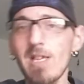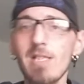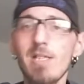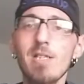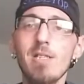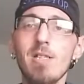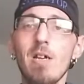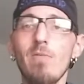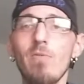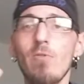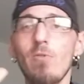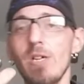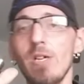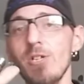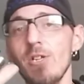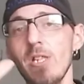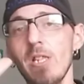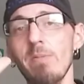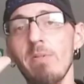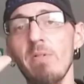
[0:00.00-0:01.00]
It's a tough
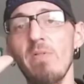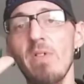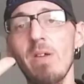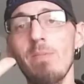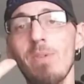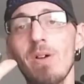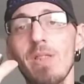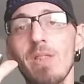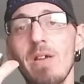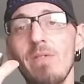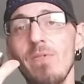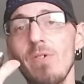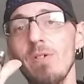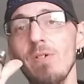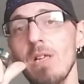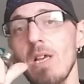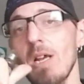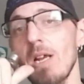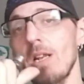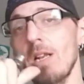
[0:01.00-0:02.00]
question. Let me vape on that for a
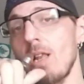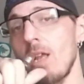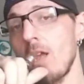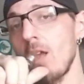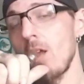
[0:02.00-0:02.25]
second.